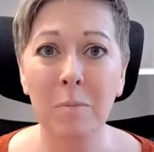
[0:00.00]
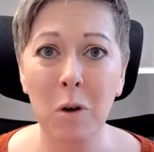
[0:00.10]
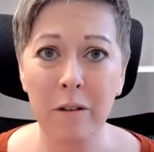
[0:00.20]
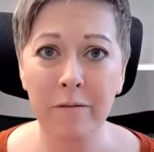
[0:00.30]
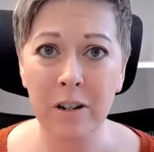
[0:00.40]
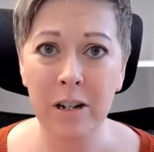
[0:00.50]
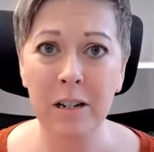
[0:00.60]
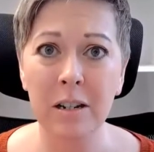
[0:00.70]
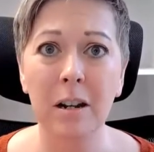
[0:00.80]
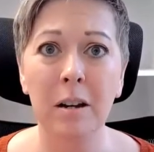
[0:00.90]
I'm
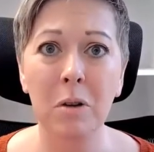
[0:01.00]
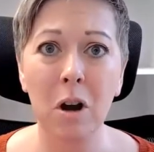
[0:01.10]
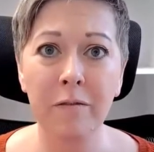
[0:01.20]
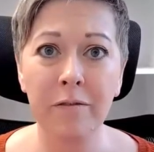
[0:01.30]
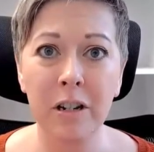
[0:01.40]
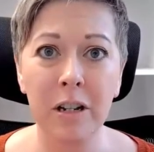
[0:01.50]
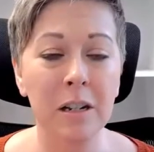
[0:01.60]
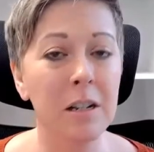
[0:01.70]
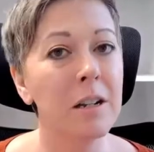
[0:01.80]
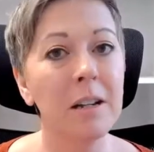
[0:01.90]
confident, I'm
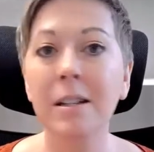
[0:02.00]
confident,